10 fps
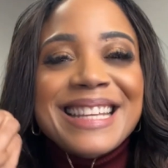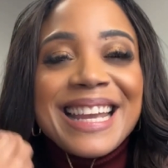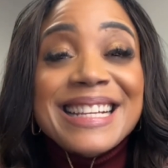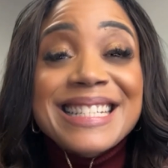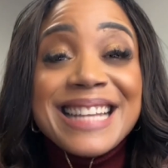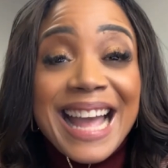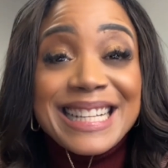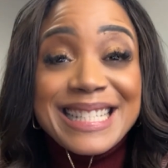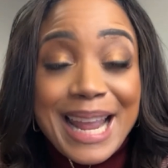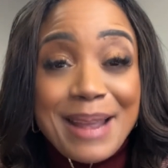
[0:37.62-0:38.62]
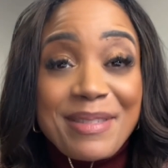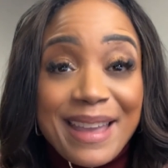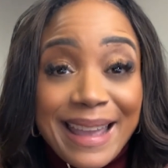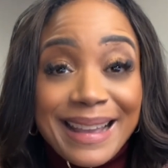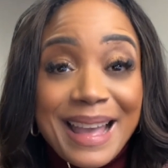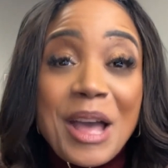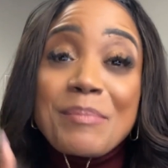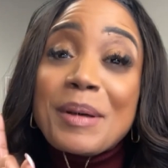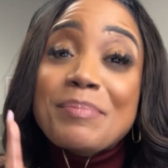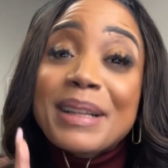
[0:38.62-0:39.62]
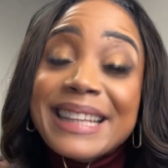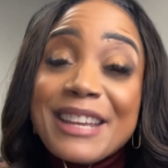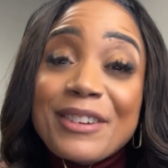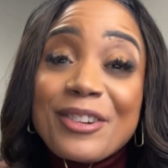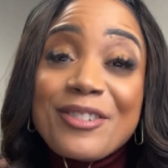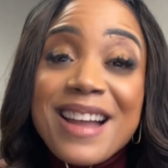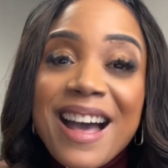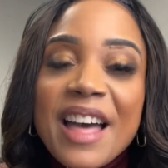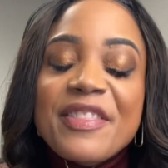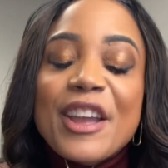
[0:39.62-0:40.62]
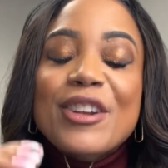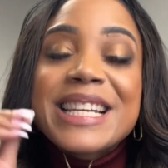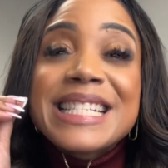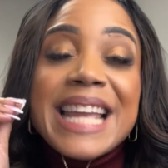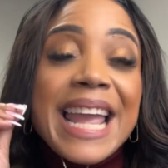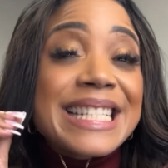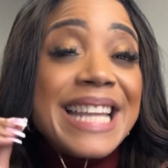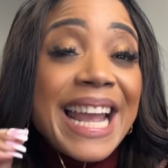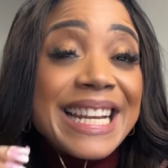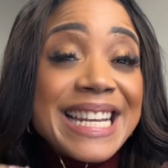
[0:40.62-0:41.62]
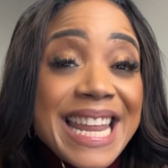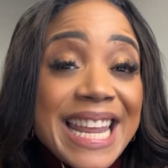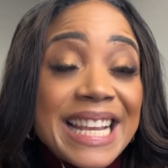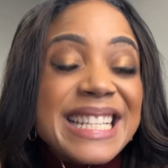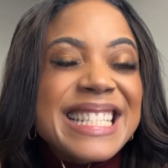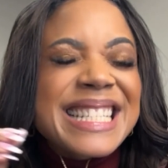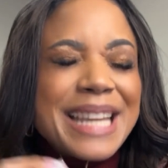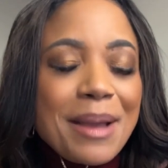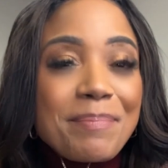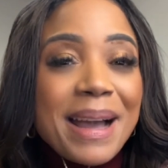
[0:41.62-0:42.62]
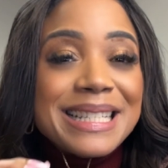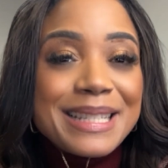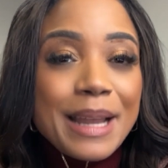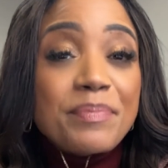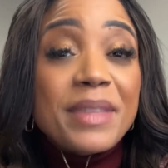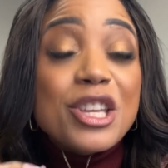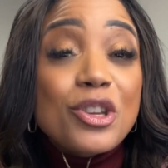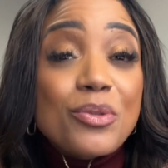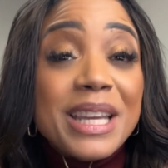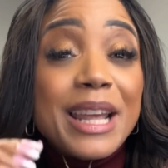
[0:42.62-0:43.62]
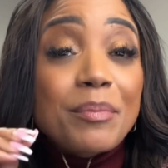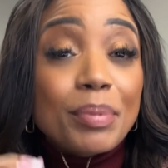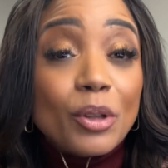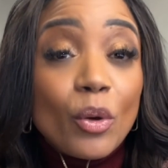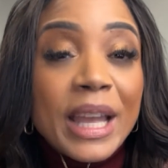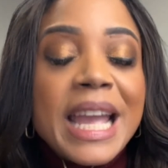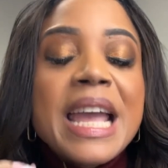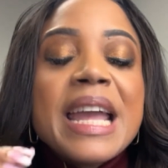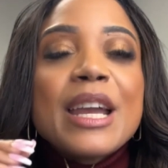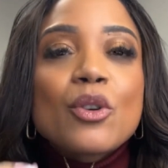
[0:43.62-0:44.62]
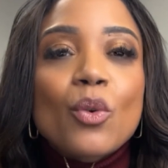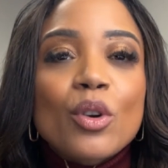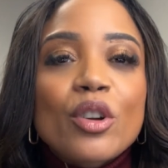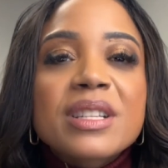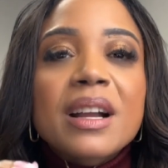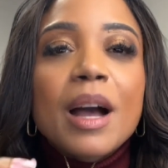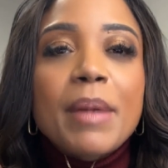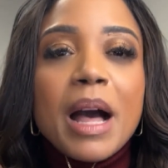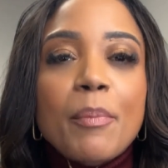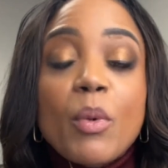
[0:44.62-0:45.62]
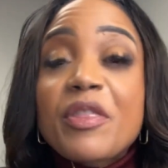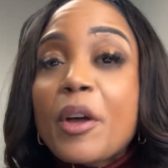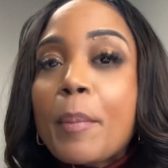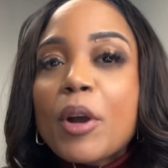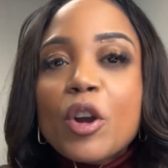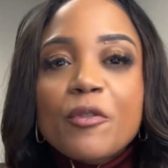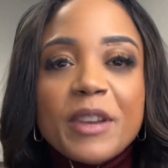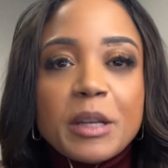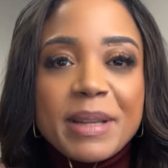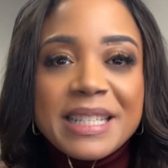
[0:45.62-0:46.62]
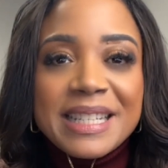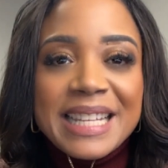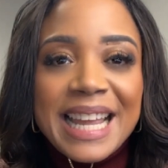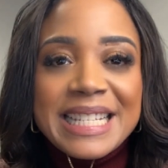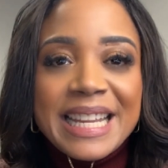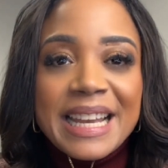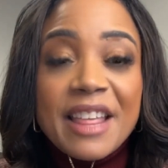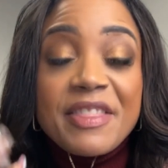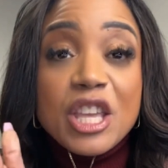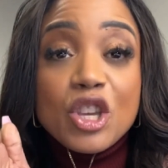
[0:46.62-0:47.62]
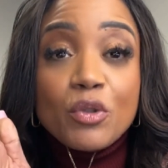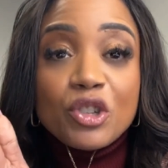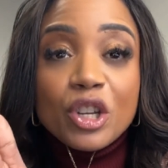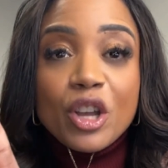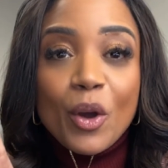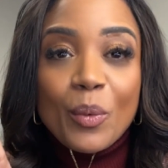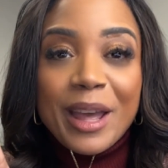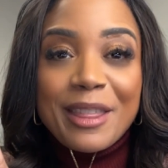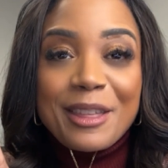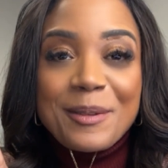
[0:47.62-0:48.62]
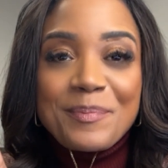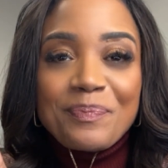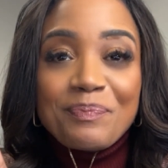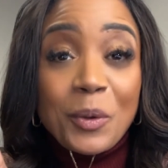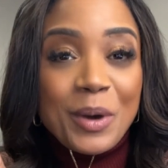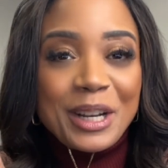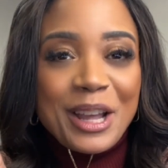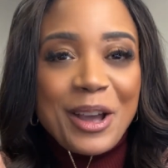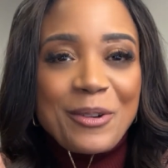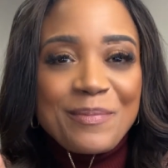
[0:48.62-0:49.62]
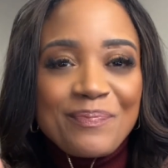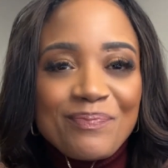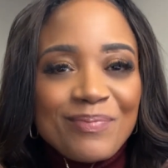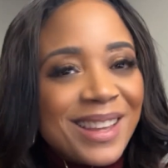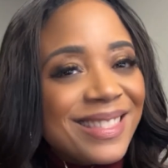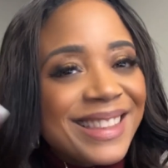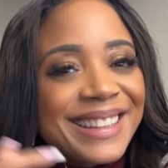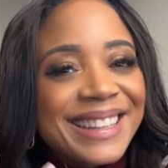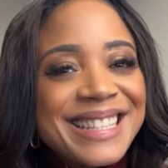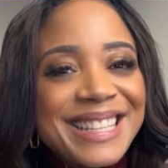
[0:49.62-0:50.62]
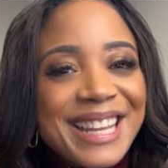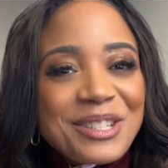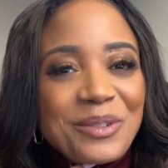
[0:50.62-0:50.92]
the exact same thing. But believe it or not, there is a technique step-by-step that you can employ in order to come up with the perfect business idea that you should go with. Want to know? Then let's get to